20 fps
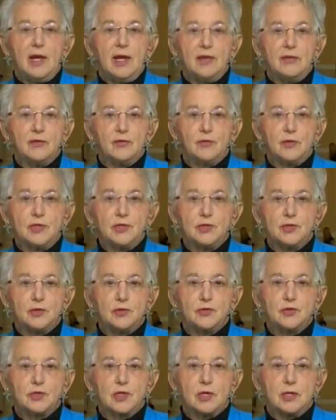and the
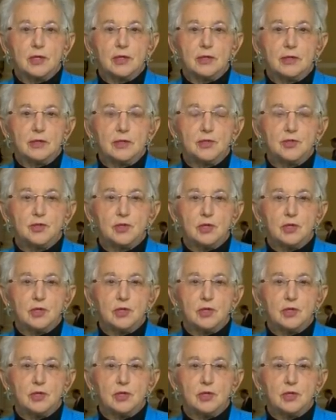research clearly